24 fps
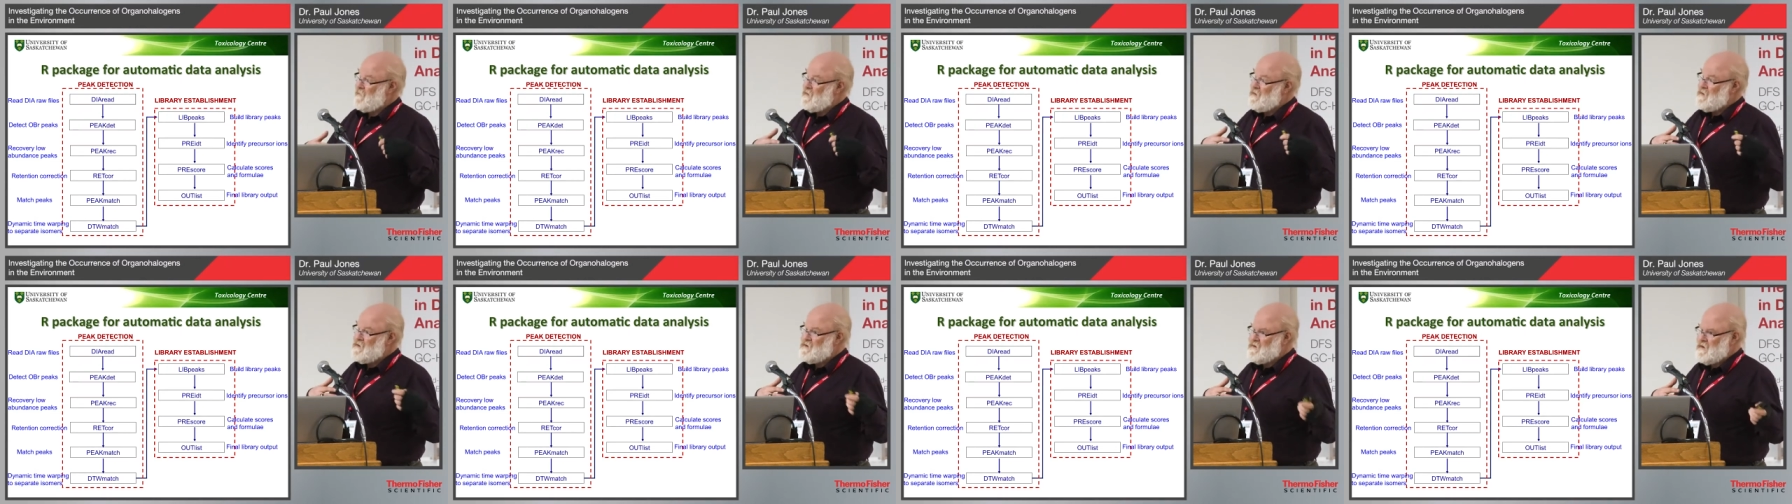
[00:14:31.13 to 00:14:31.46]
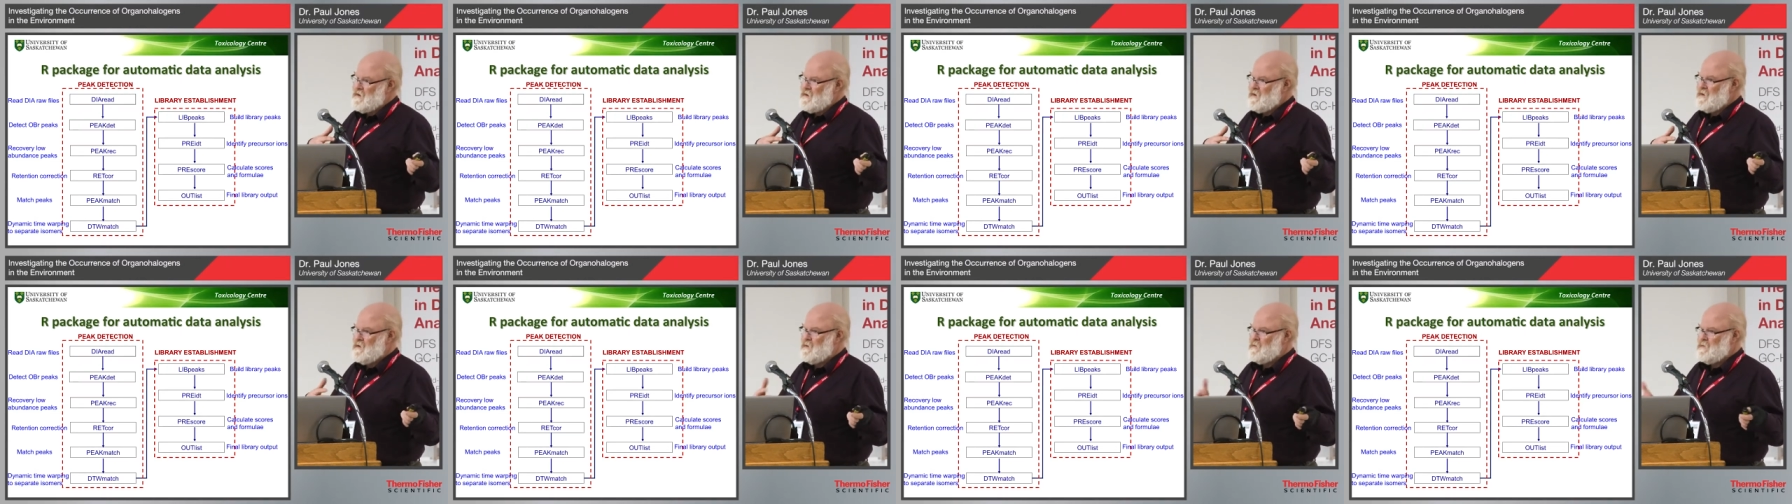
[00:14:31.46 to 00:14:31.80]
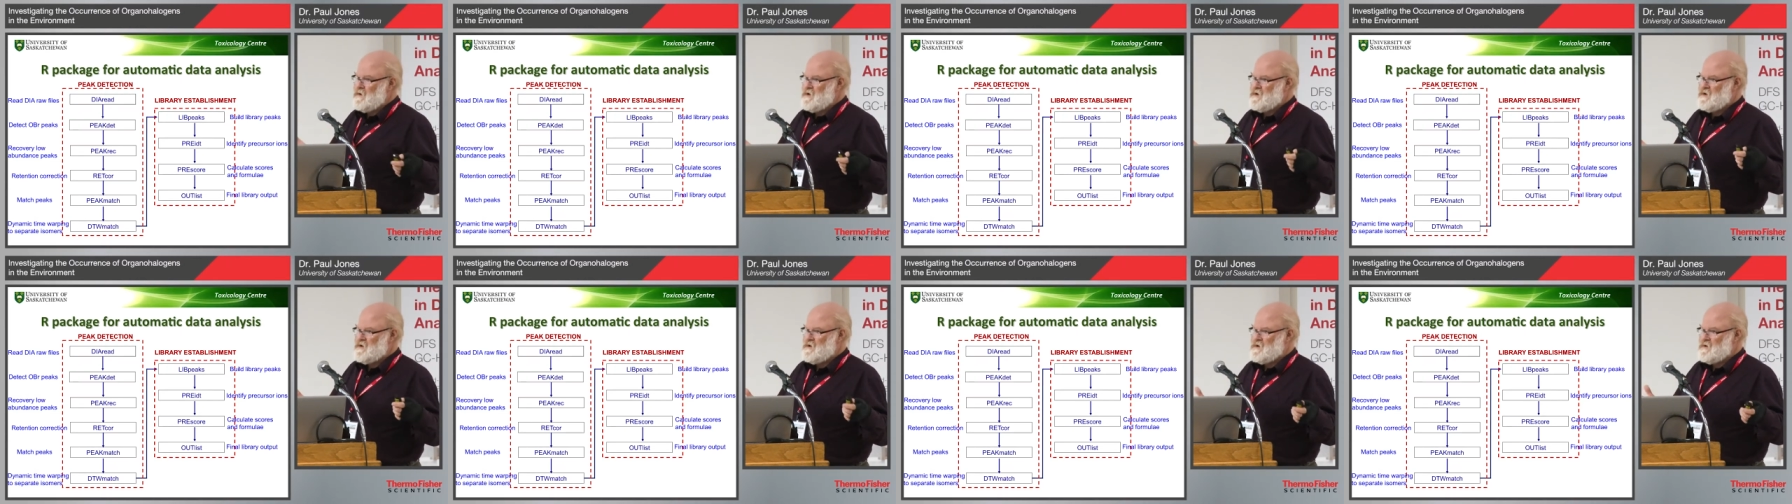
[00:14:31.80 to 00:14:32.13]
key take-home
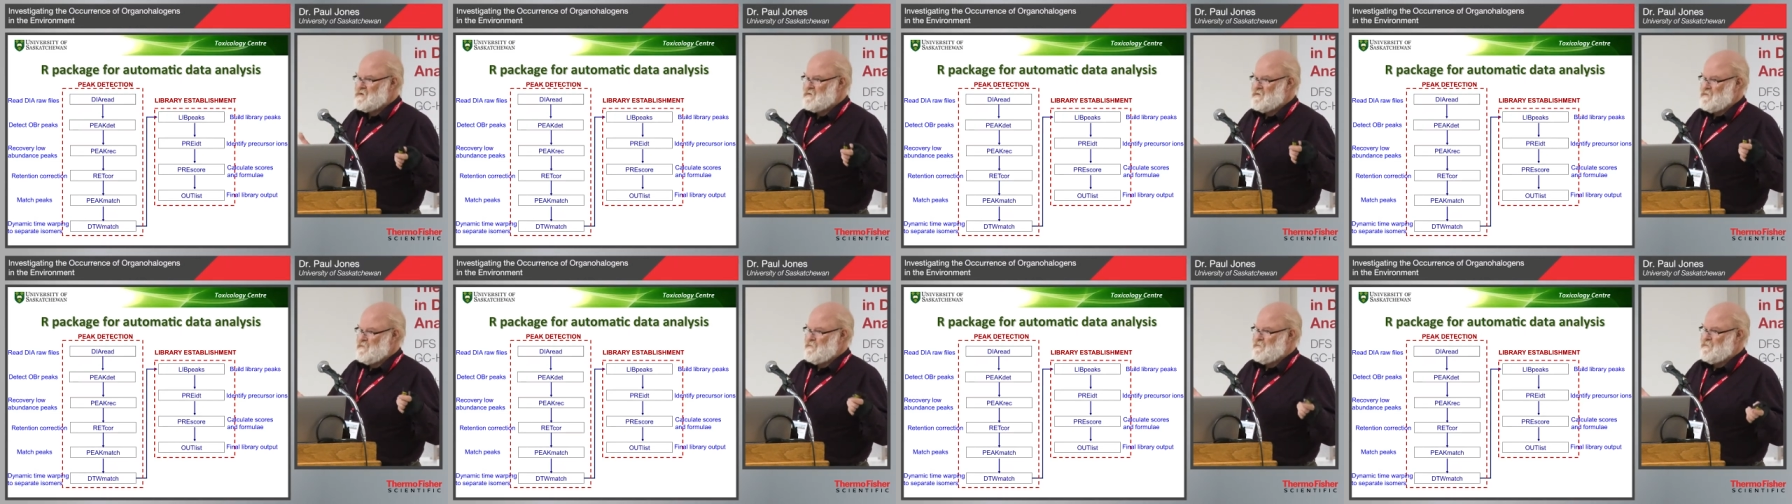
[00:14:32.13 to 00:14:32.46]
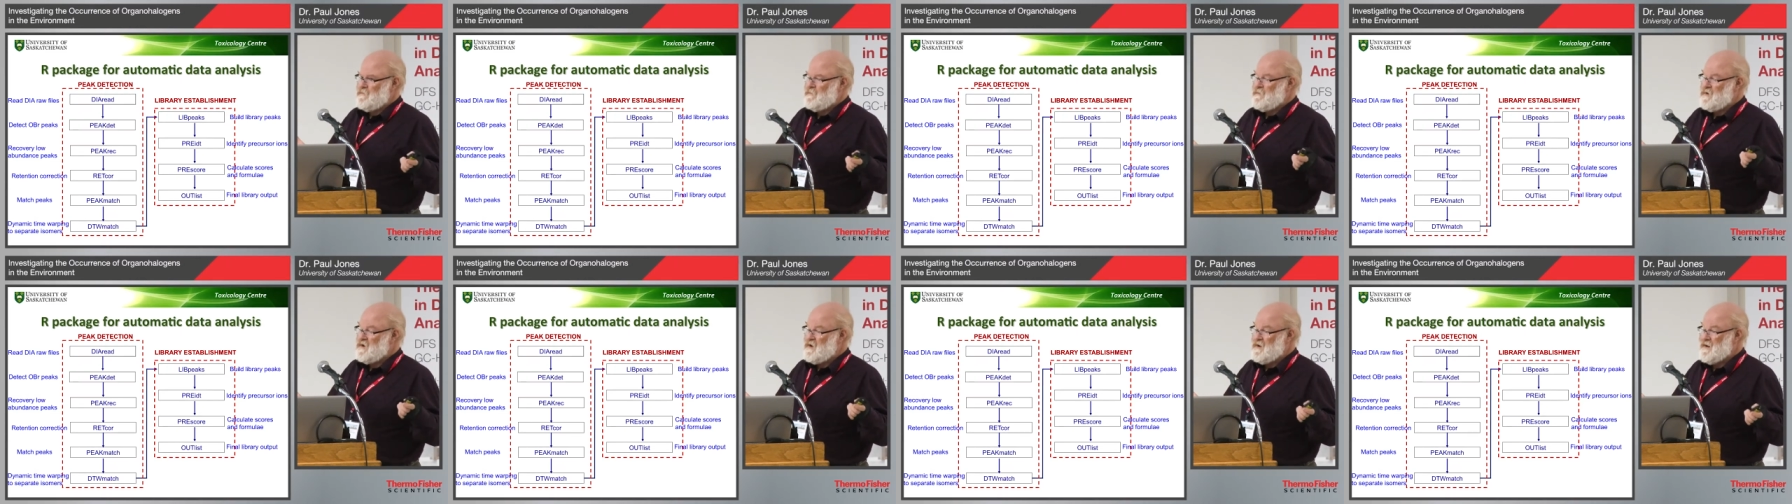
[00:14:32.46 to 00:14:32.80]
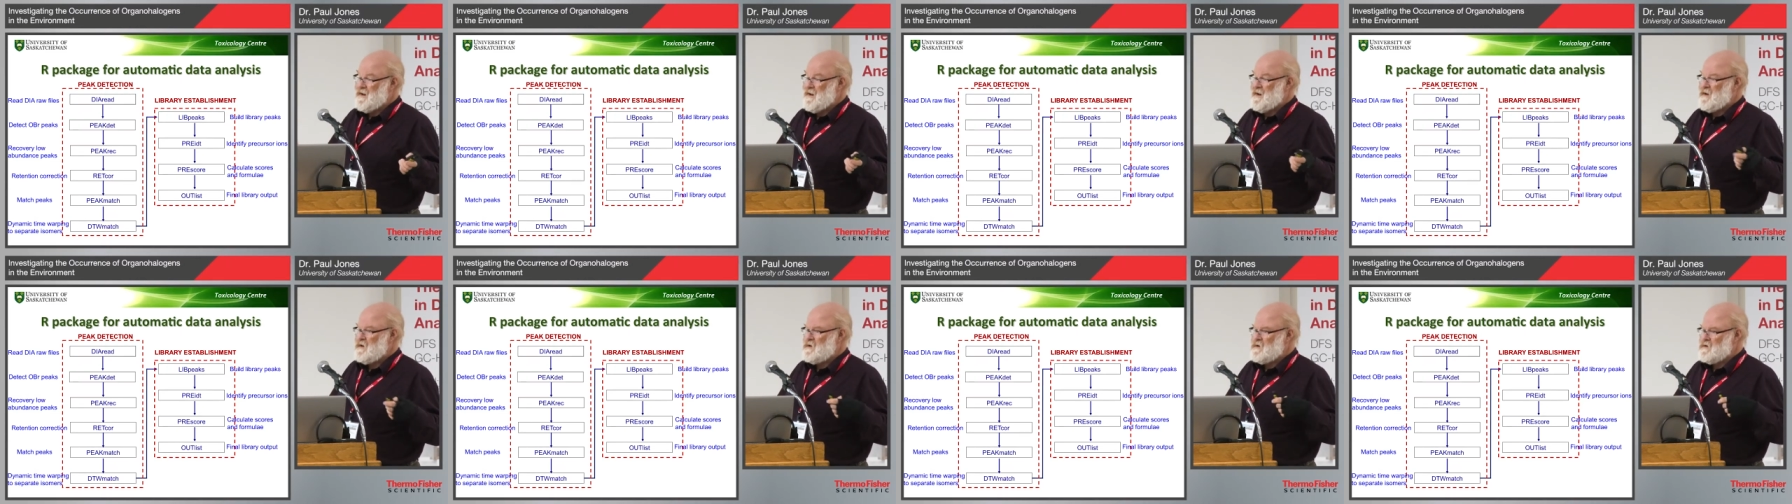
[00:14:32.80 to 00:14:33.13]
messages for
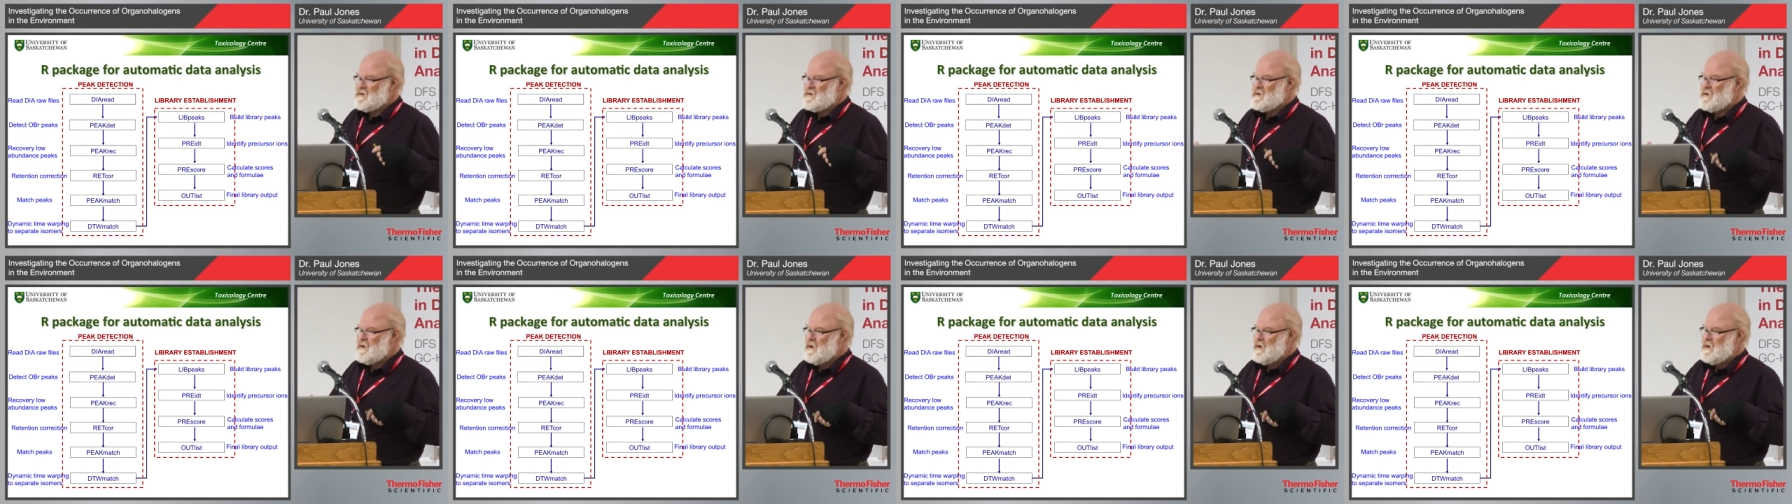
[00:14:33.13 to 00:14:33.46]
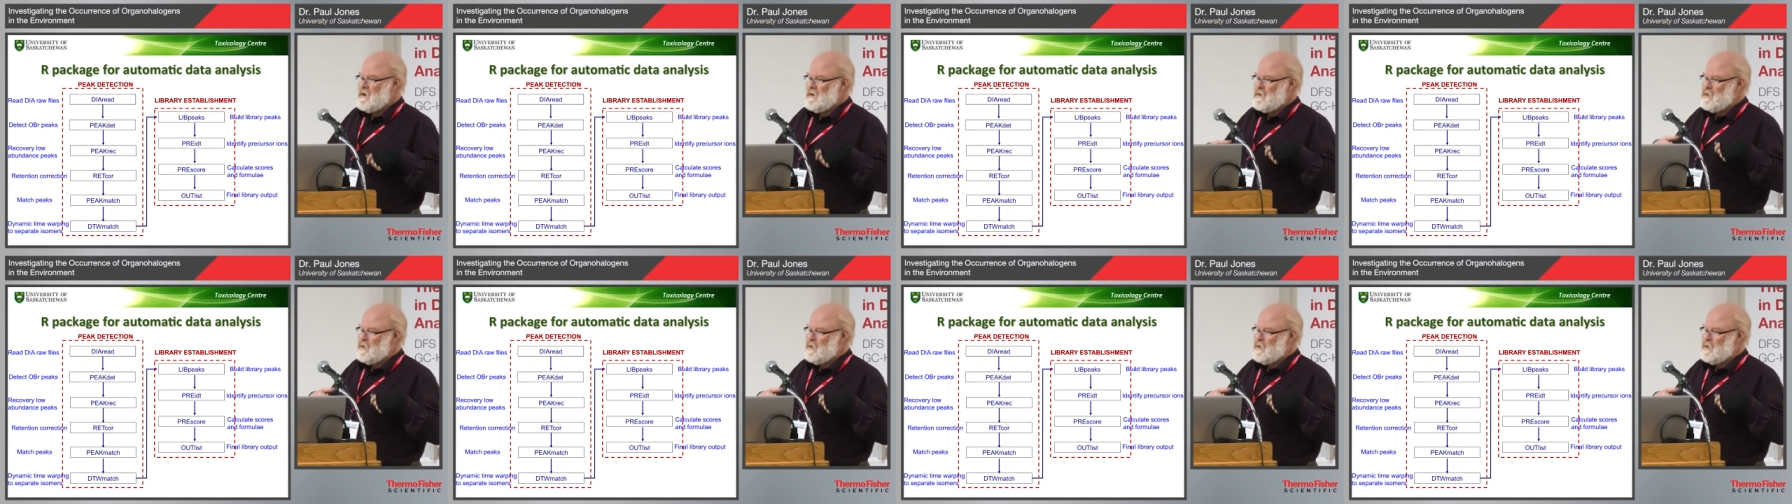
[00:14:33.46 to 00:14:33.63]
today is